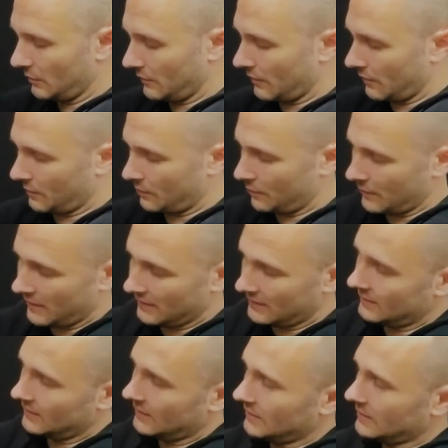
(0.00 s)
we've got the
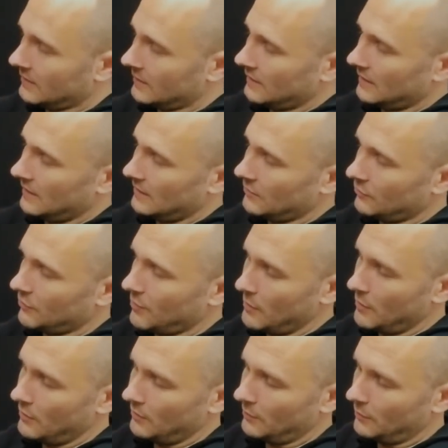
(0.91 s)
braces. These are
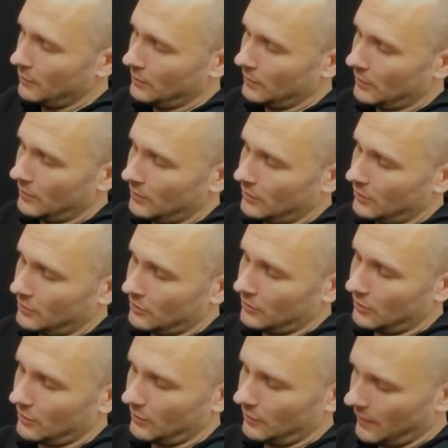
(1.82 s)
removable. You can just
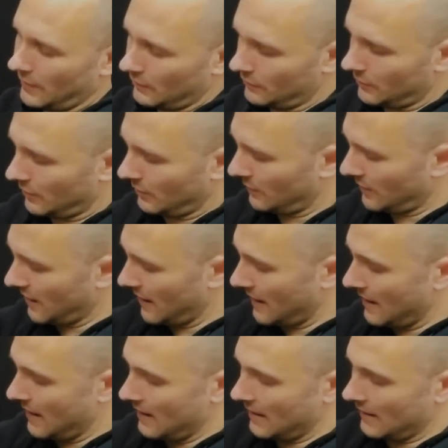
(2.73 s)
undo the Velcro
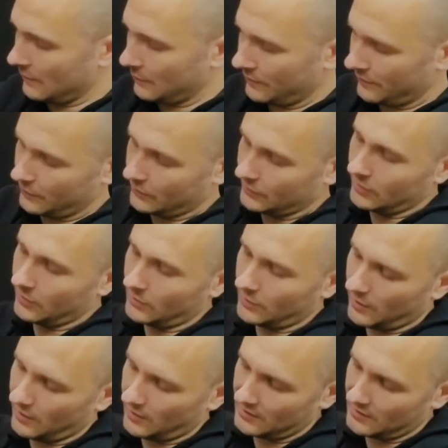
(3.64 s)
there, and we've also got